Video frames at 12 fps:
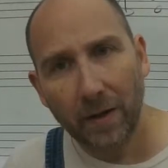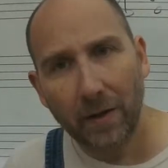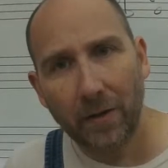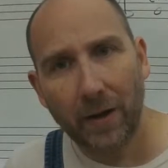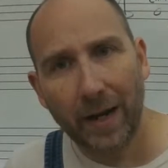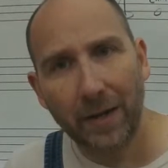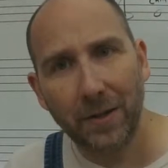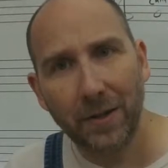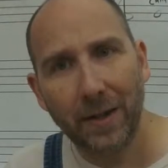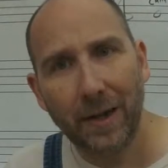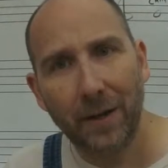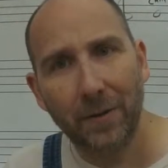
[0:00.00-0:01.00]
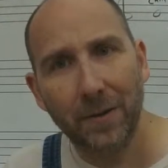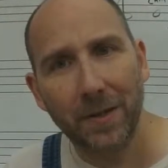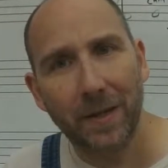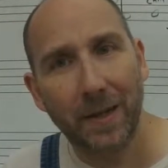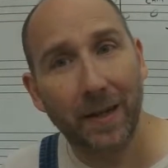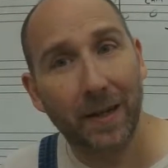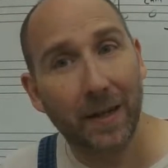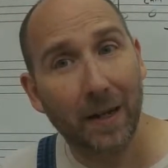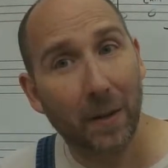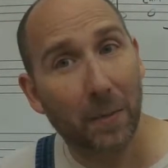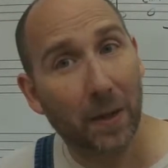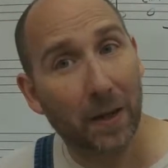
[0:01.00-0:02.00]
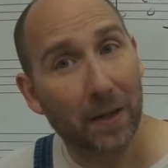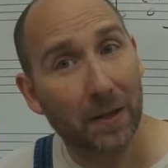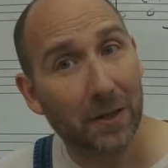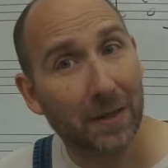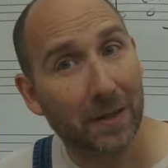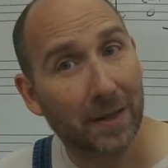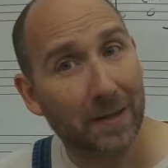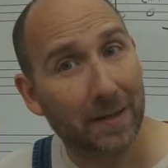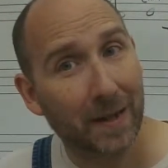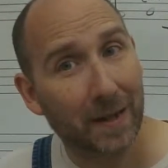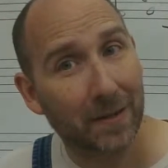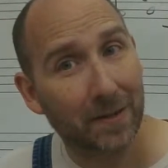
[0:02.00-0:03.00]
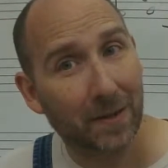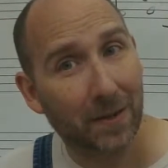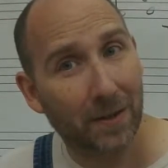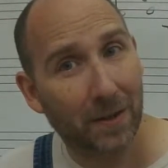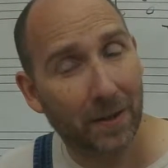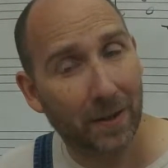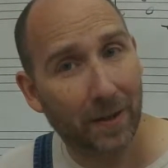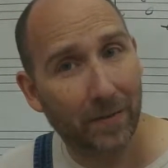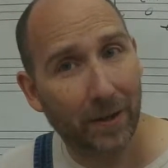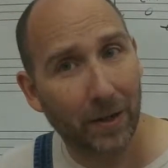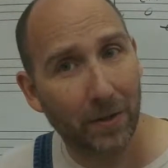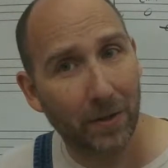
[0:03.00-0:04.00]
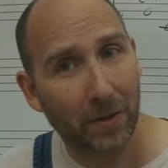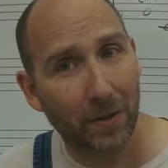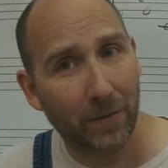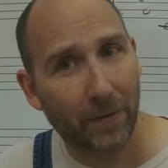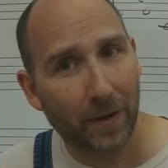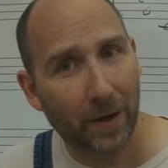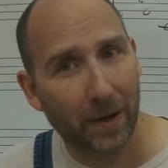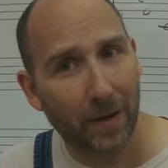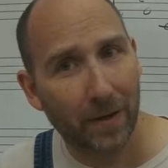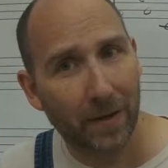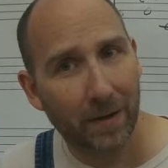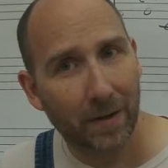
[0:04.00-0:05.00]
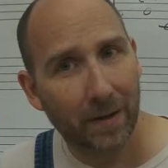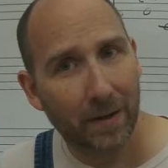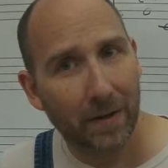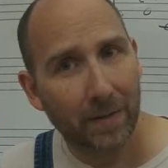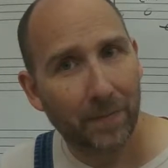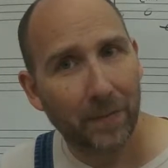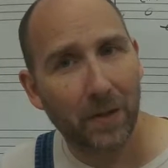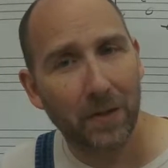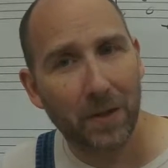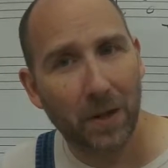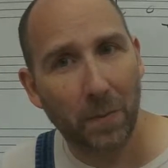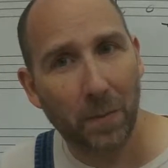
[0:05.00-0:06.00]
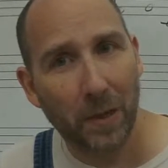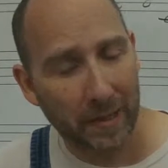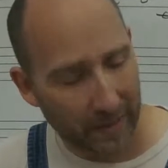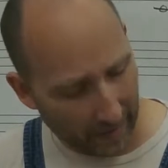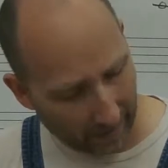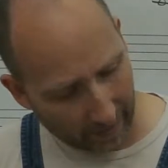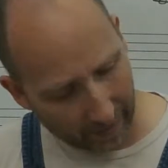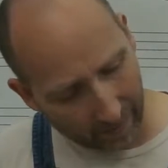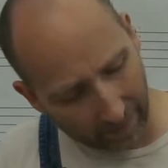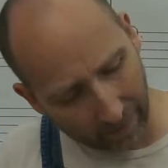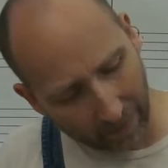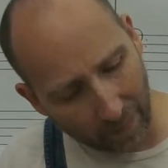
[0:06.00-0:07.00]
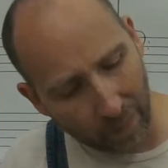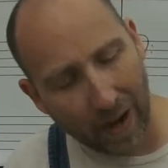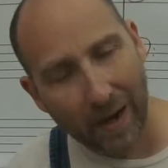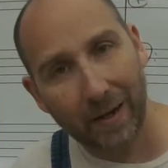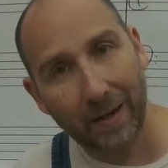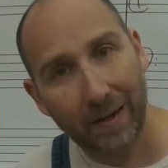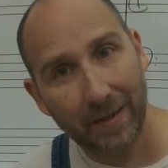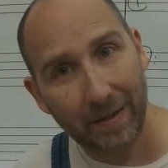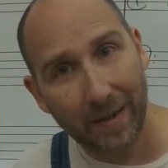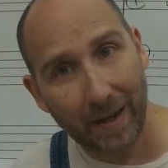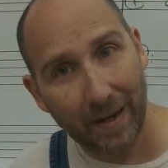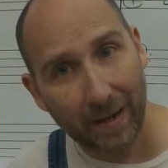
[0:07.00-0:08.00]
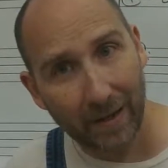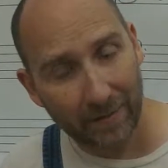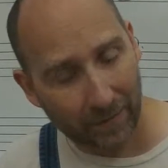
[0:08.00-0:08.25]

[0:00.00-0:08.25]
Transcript: gradually I will start getting a pitch that sounds good. And if I go too far, it'll start buzzing again if I'm back against that next